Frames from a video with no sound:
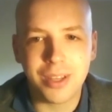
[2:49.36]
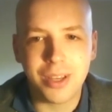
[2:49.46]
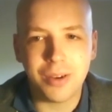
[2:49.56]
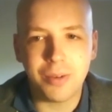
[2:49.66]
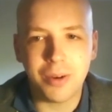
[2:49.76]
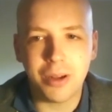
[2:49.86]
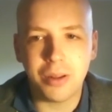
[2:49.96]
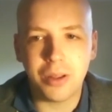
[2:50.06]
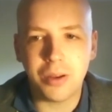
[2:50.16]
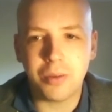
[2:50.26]

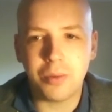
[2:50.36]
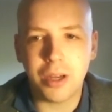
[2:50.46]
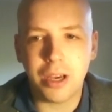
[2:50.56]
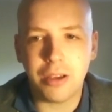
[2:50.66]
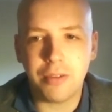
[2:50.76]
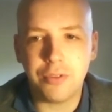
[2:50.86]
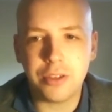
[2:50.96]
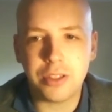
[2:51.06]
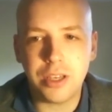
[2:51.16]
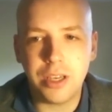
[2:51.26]
Well, when I
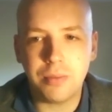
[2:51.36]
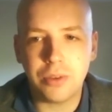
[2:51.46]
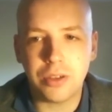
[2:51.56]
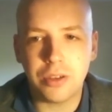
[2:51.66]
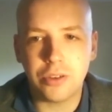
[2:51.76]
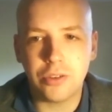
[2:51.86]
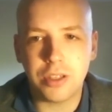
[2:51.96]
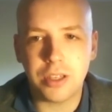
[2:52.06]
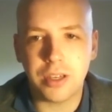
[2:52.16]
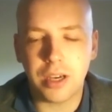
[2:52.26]
first came to
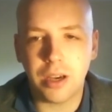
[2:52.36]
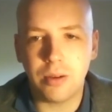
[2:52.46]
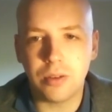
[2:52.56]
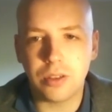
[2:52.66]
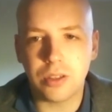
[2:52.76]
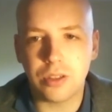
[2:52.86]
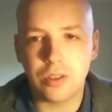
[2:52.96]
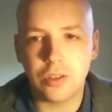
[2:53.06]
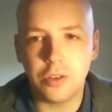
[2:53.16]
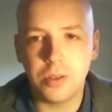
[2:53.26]
Yakutia, I was a
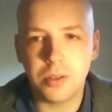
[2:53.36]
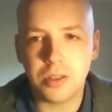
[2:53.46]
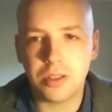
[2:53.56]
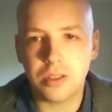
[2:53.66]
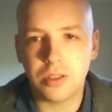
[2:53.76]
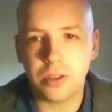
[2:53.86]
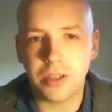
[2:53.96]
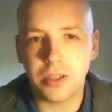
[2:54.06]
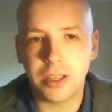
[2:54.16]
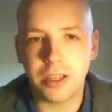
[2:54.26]
student
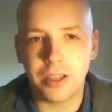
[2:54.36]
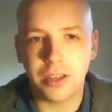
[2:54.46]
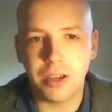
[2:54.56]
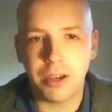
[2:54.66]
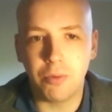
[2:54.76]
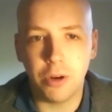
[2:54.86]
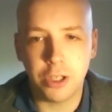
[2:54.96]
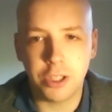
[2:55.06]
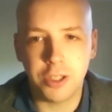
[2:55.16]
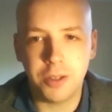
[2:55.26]
studying
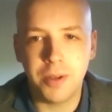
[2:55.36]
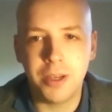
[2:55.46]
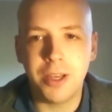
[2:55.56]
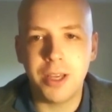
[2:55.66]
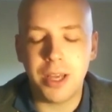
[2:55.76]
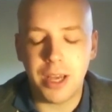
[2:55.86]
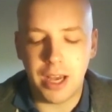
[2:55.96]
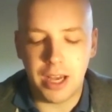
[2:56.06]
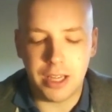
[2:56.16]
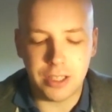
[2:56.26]
Russian,
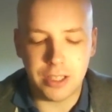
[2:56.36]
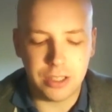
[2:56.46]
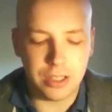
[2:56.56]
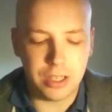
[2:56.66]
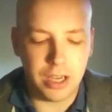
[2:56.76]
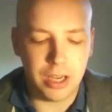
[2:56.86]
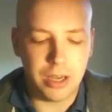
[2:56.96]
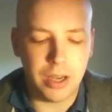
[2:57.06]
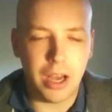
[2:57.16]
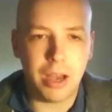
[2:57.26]
and
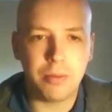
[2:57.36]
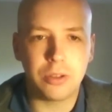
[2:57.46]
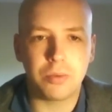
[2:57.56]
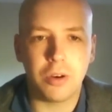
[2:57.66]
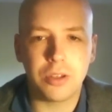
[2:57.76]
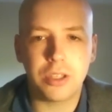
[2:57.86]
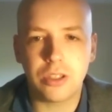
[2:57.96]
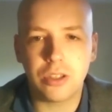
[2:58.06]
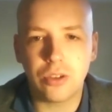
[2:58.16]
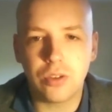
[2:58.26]
I was
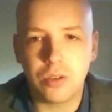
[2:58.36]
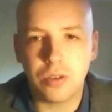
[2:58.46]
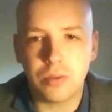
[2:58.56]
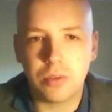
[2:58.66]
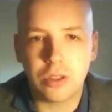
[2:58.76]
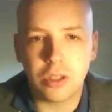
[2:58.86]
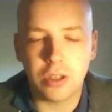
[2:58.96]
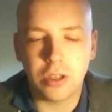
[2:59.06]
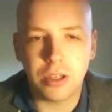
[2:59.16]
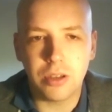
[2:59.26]
wanting to
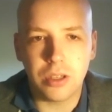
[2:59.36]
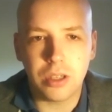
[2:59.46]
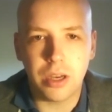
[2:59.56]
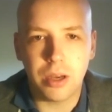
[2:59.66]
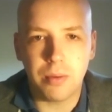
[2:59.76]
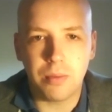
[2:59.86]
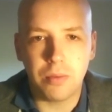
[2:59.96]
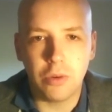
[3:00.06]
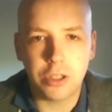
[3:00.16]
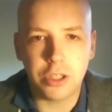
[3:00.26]
study
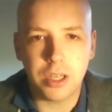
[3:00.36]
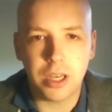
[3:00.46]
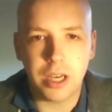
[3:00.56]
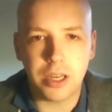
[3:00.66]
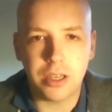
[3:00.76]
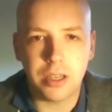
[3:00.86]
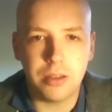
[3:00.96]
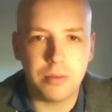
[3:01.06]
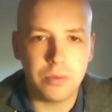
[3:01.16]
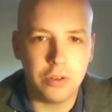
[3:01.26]
Russian at
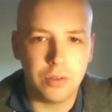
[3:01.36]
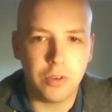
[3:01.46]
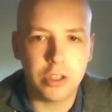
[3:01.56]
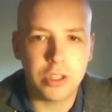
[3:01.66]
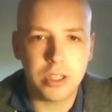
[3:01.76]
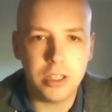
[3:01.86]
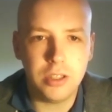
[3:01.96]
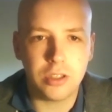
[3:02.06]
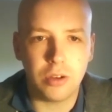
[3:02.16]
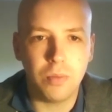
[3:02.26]
a university
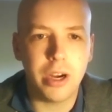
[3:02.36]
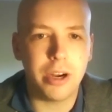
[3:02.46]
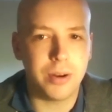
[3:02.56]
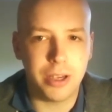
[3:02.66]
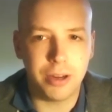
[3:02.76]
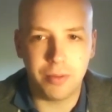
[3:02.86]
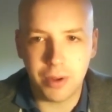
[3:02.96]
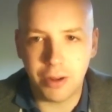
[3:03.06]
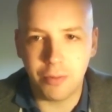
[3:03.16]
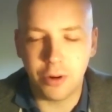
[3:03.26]
somewhere
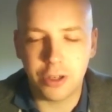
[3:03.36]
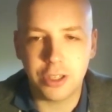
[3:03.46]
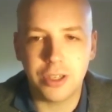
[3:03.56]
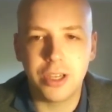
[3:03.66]
in Russia,